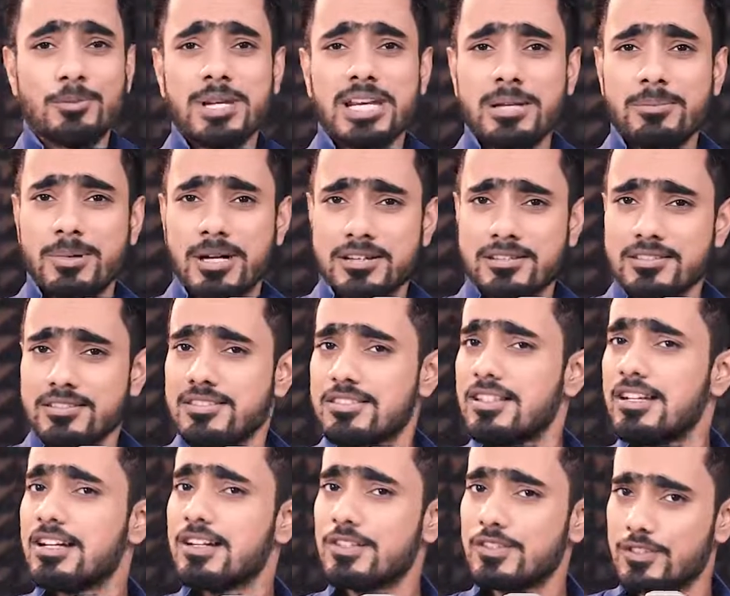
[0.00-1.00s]
many buttons,
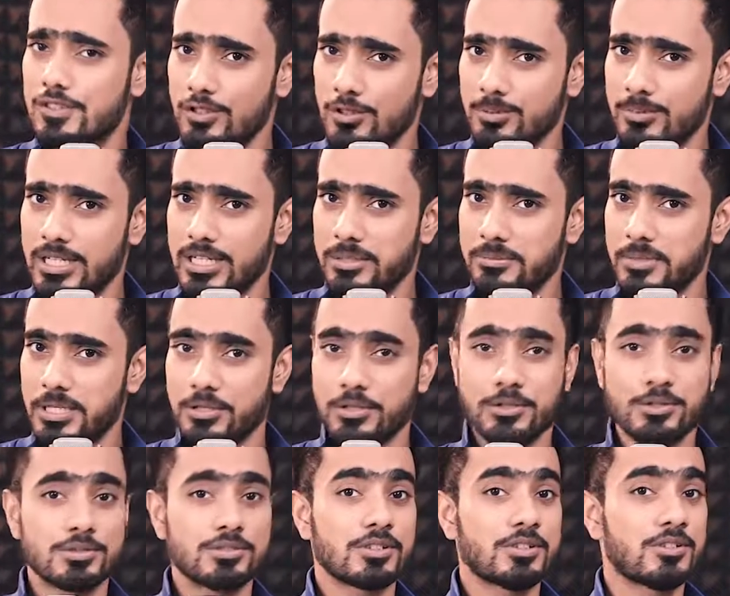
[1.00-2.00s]
so many
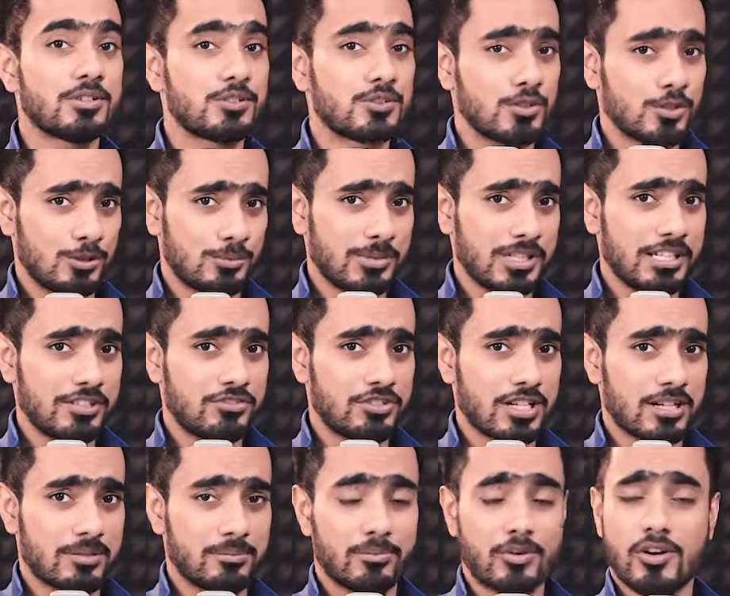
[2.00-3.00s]
menus, so many
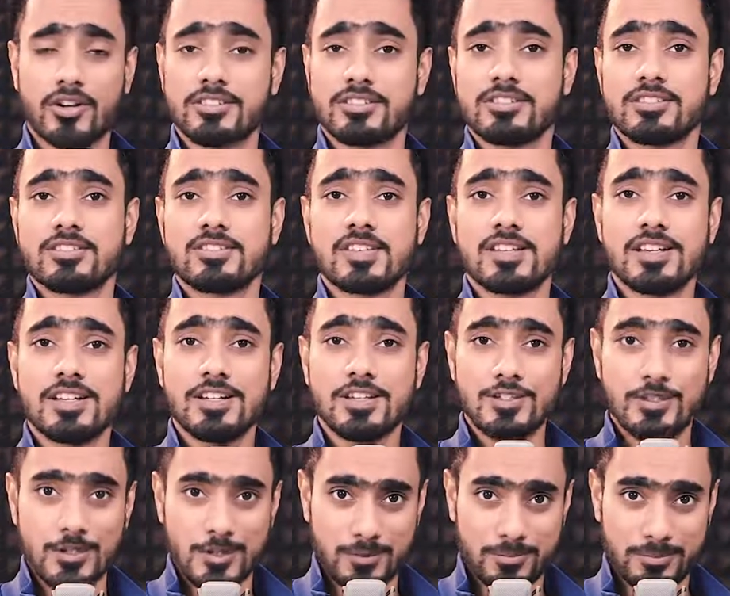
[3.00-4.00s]
checkboxes.
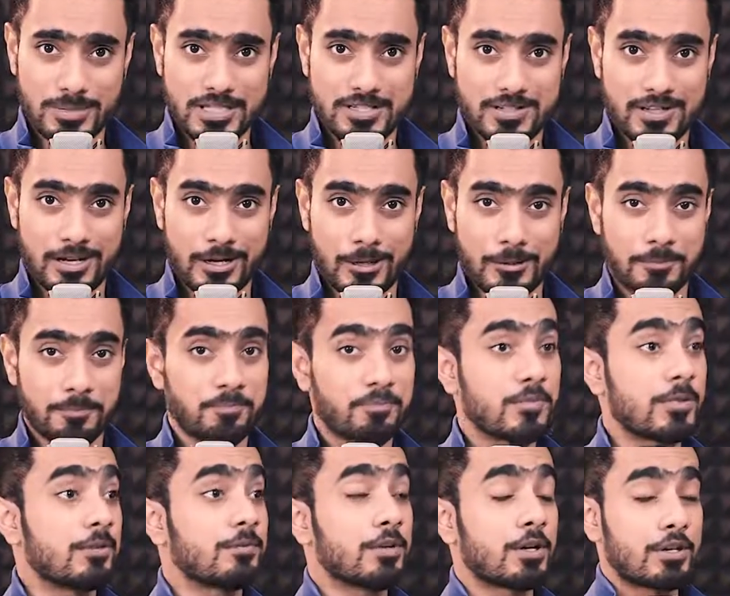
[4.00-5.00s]
Don't be scared.
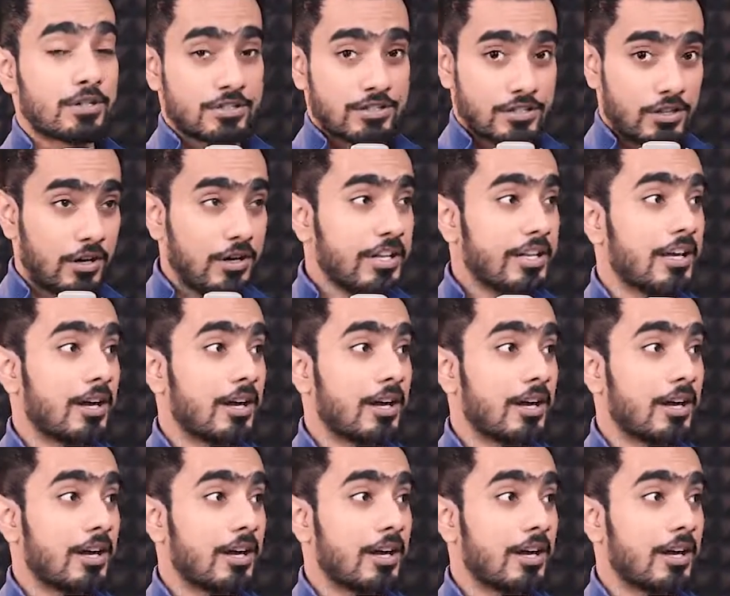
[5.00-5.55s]
If you're starting